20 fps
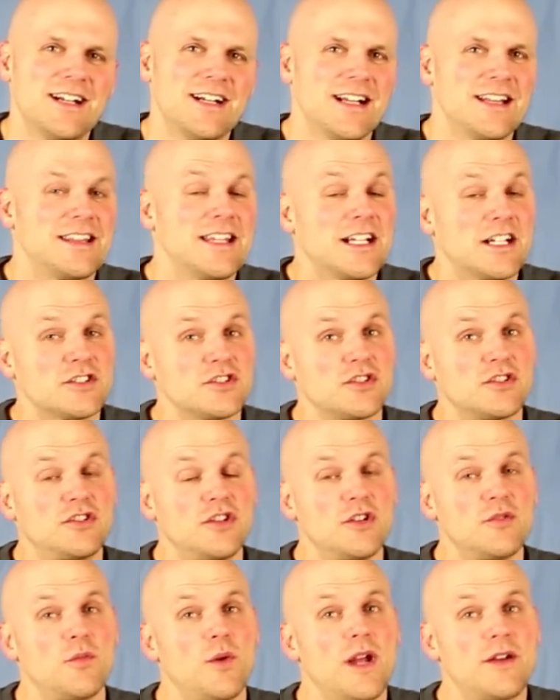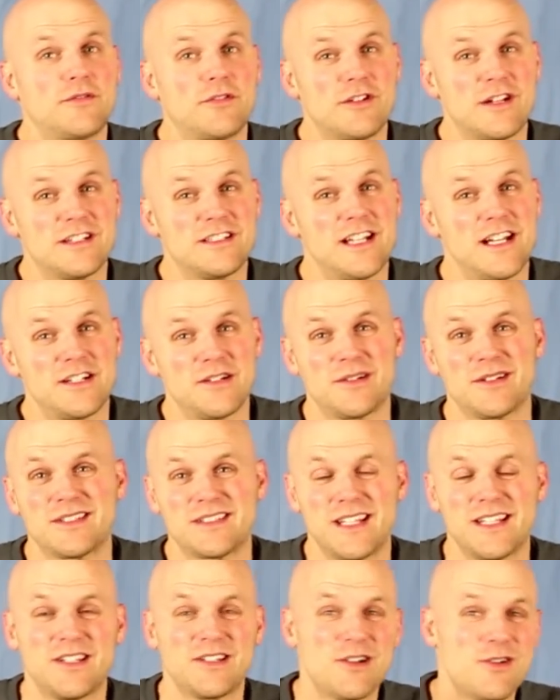I think it's a good way for Nintendo to
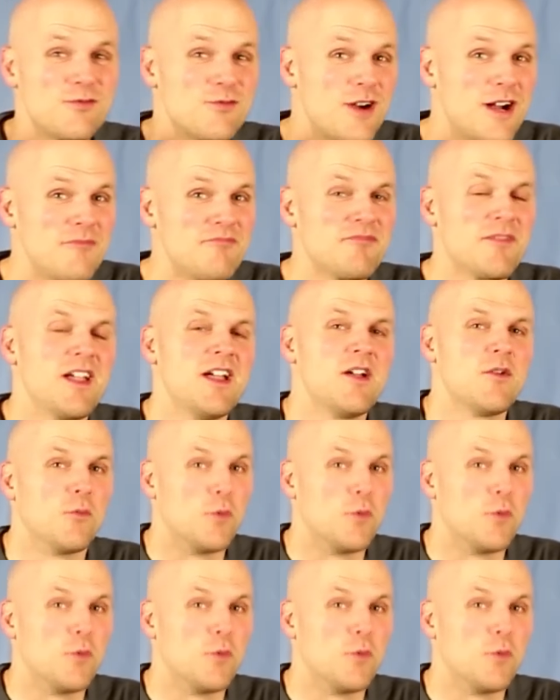say, you know what,